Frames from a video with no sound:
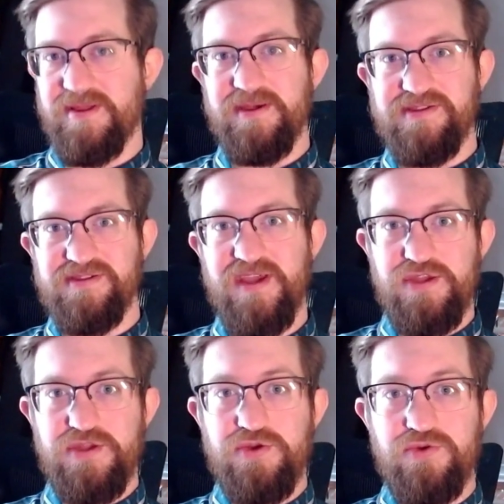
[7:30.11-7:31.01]
this is a
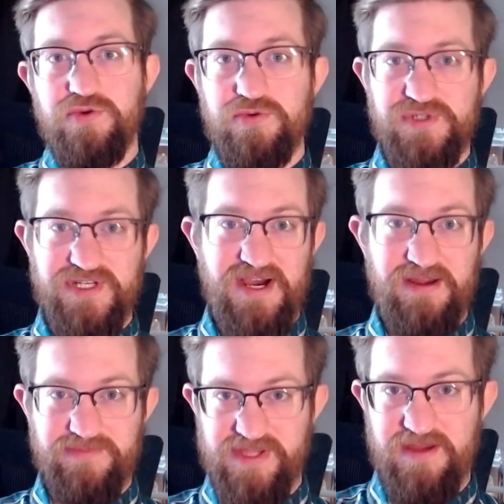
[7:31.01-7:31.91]
huge
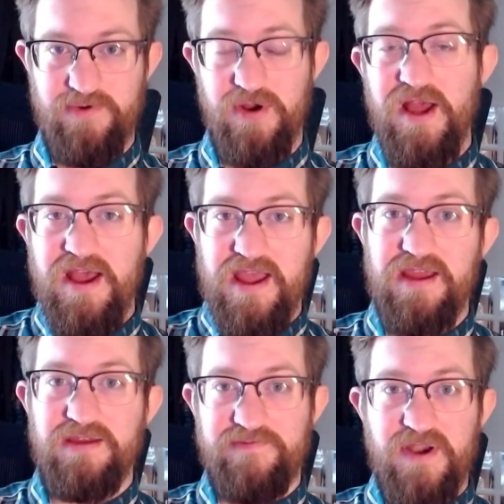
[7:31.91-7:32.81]
time saver
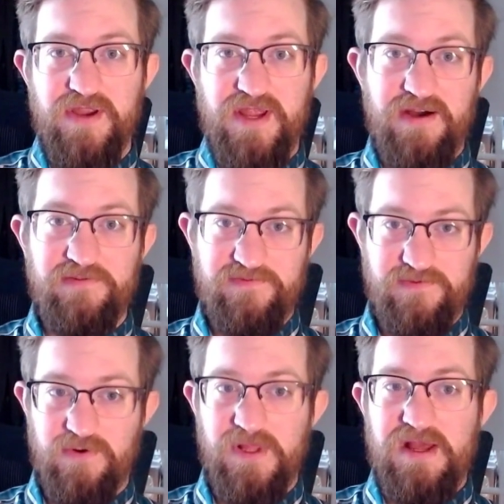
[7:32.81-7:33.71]
and very helpful.